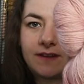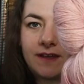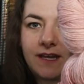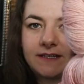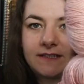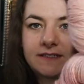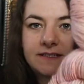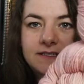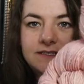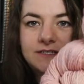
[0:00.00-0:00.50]

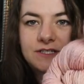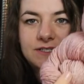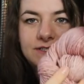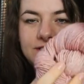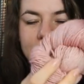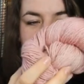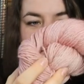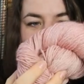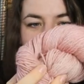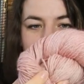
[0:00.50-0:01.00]
and this is
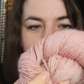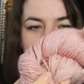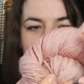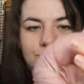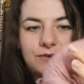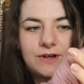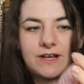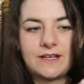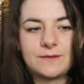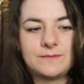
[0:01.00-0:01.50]
just
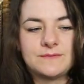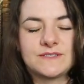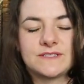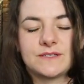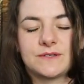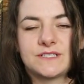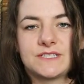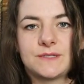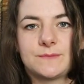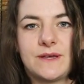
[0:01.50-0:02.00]
100 grams,
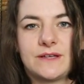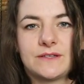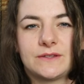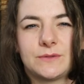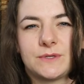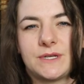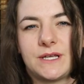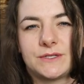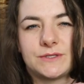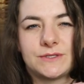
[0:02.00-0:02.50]
so it's about
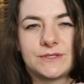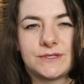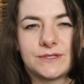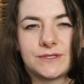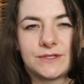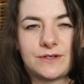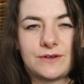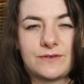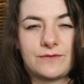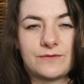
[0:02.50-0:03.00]

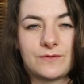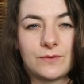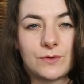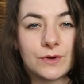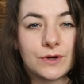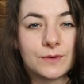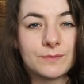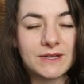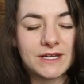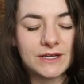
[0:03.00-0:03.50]

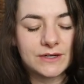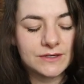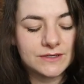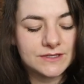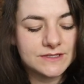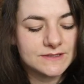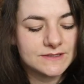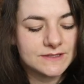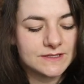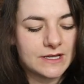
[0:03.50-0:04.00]
334
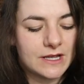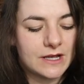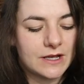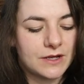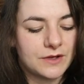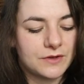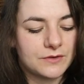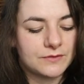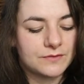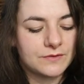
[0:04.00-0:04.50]
meters
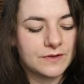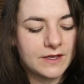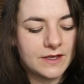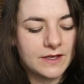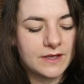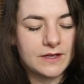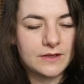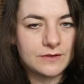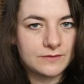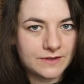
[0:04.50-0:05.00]
of
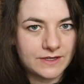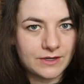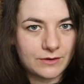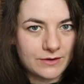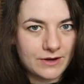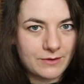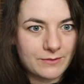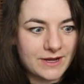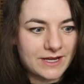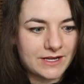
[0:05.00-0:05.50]

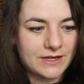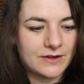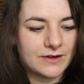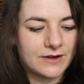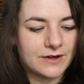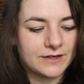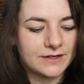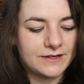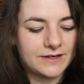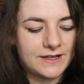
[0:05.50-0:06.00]
fingering weight
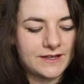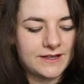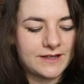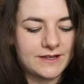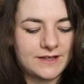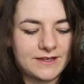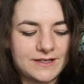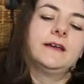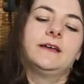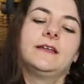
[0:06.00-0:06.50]
yarn.
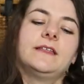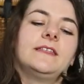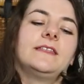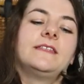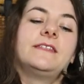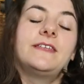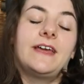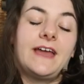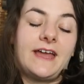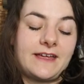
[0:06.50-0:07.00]

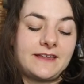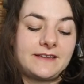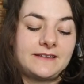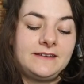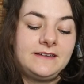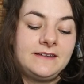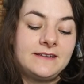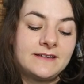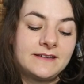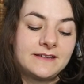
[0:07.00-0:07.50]

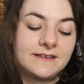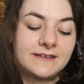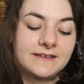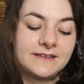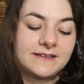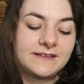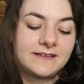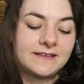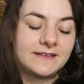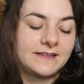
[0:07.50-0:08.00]
Then
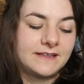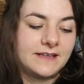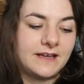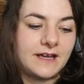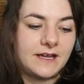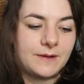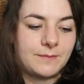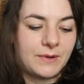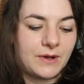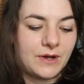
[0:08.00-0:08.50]

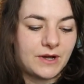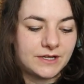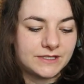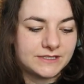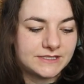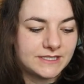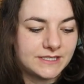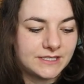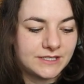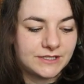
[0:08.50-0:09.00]
I
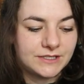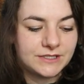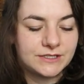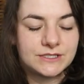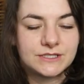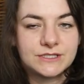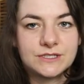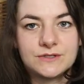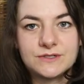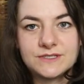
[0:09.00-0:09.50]
bought
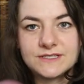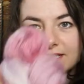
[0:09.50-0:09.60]
two